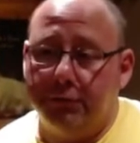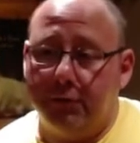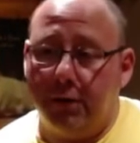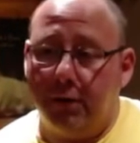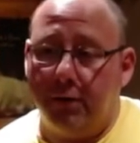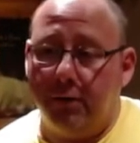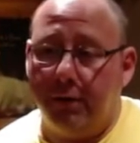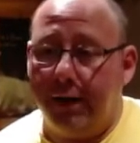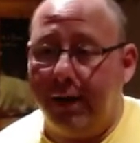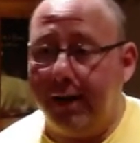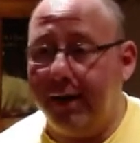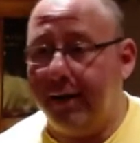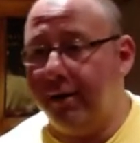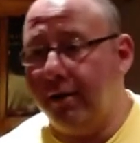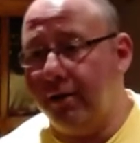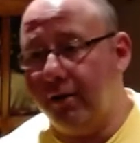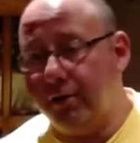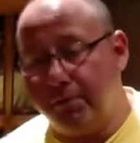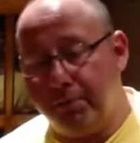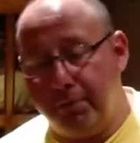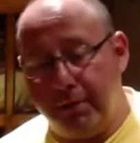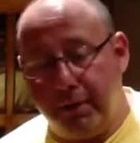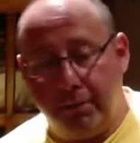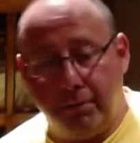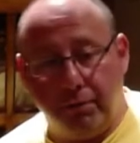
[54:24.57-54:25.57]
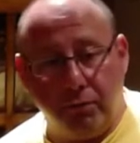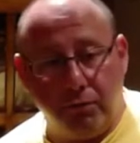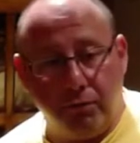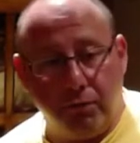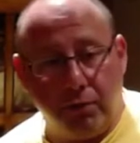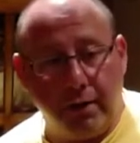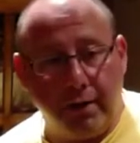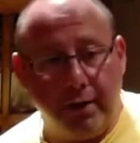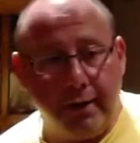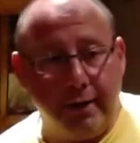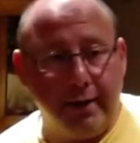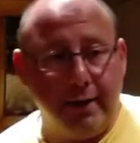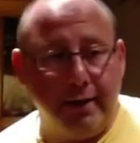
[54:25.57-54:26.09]
So I had other people
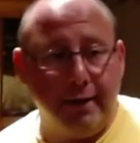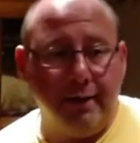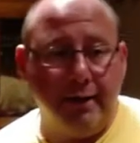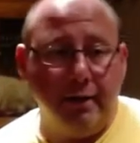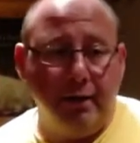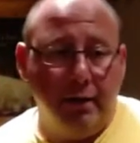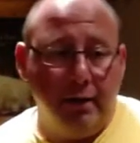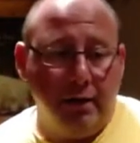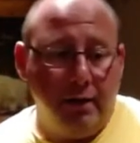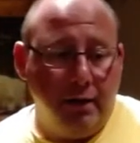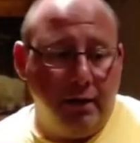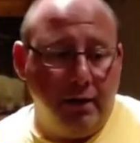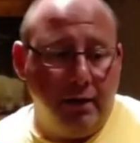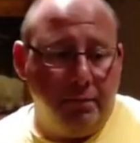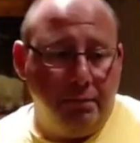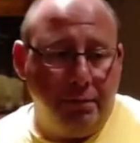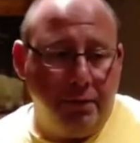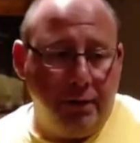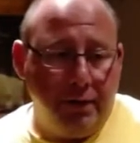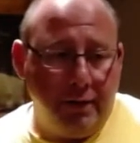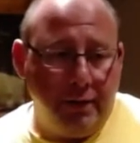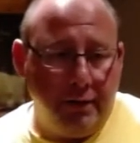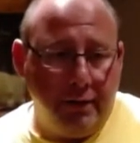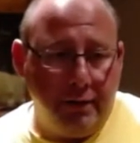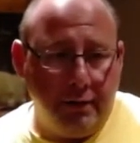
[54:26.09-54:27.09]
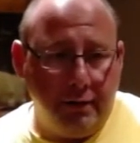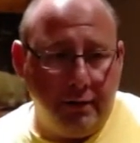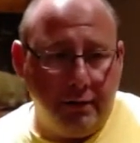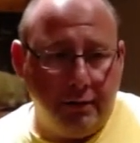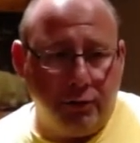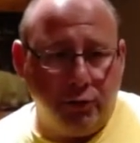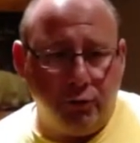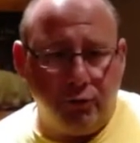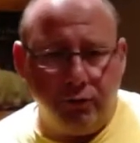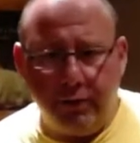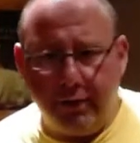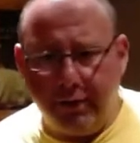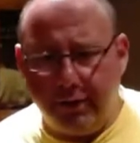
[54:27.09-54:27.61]
running it, but
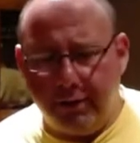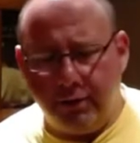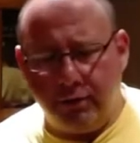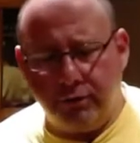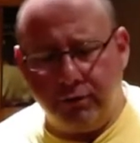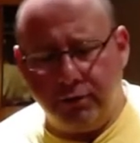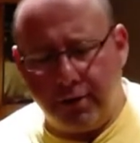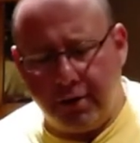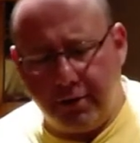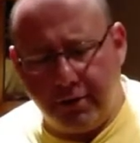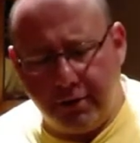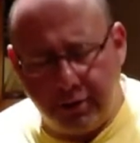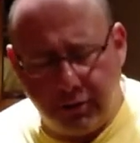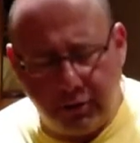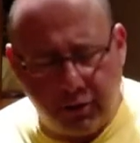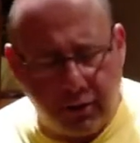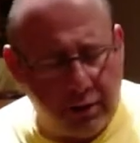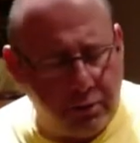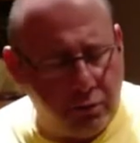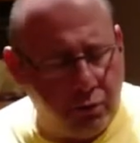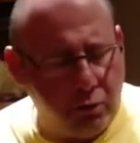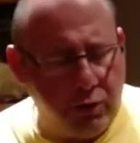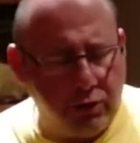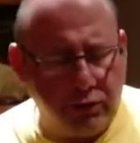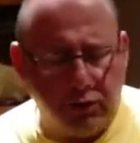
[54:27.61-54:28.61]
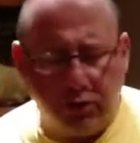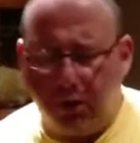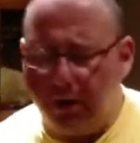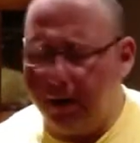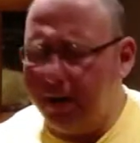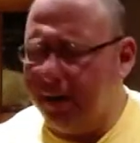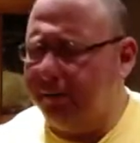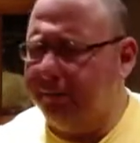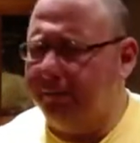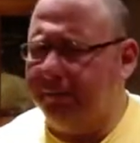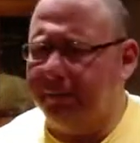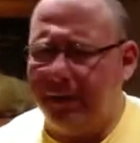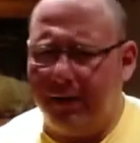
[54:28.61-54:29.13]
3 of those other times, one
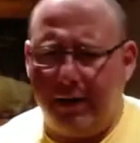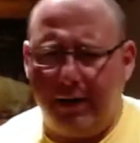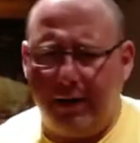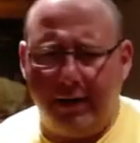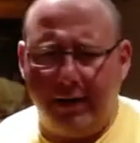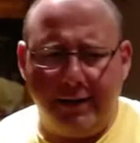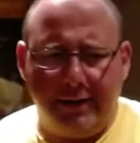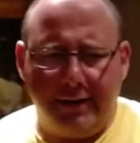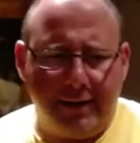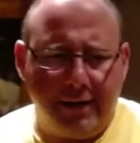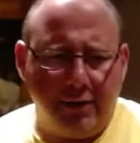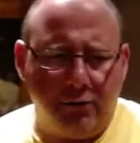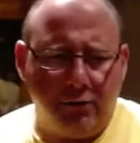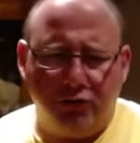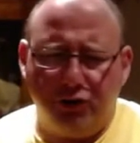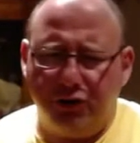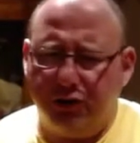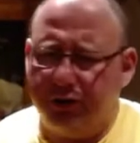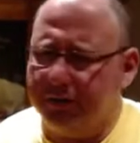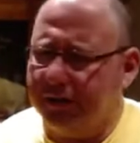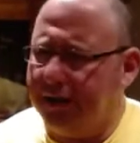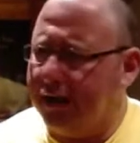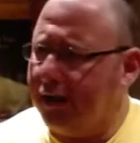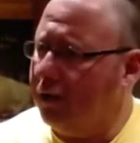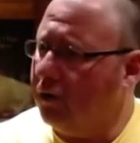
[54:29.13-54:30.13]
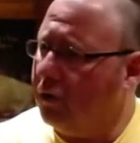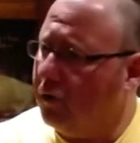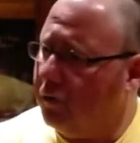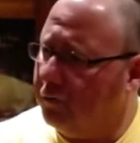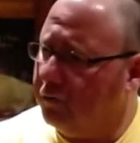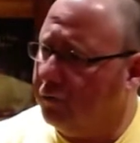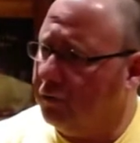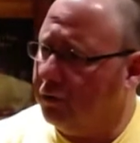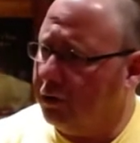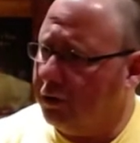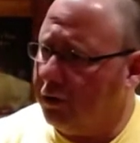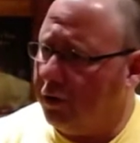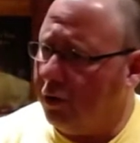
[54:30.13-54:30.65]
time I think I was just getting
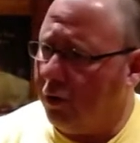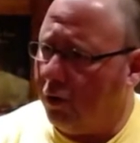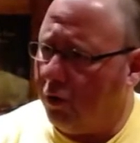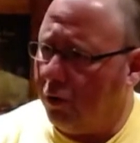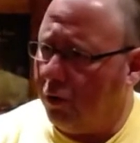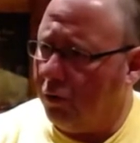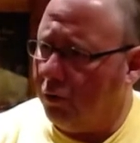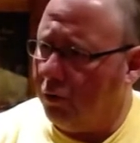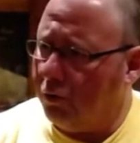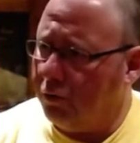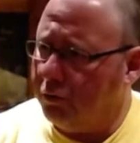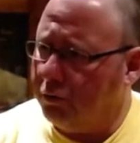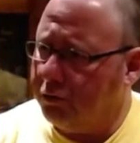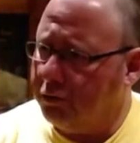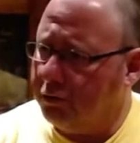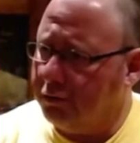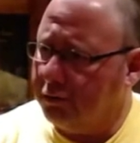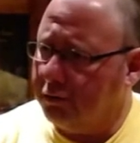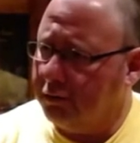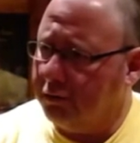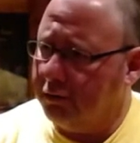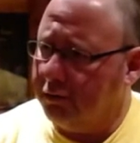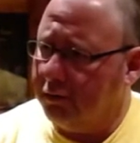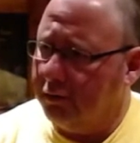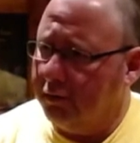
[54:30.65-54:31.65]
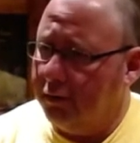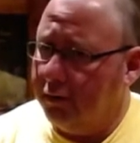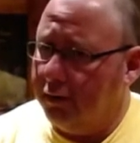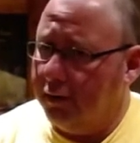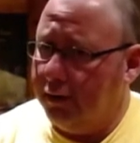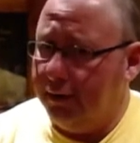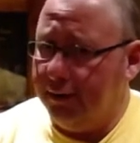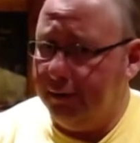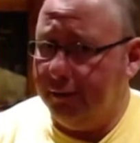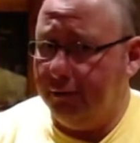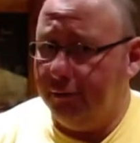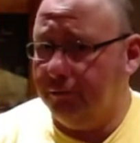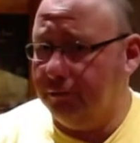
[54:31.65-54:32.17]
over a cold,
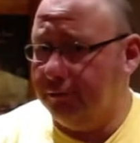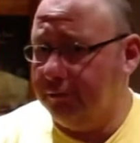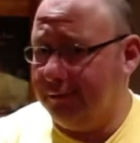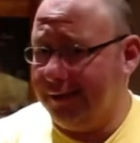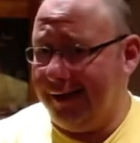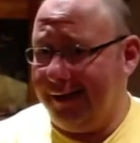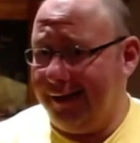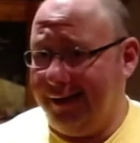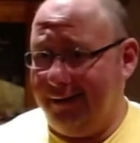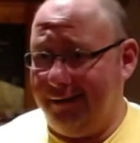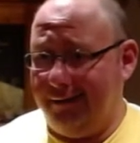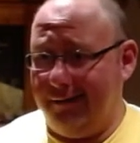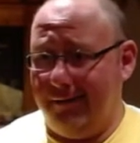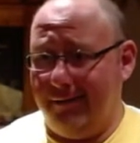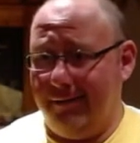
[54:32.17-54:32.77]
and this was like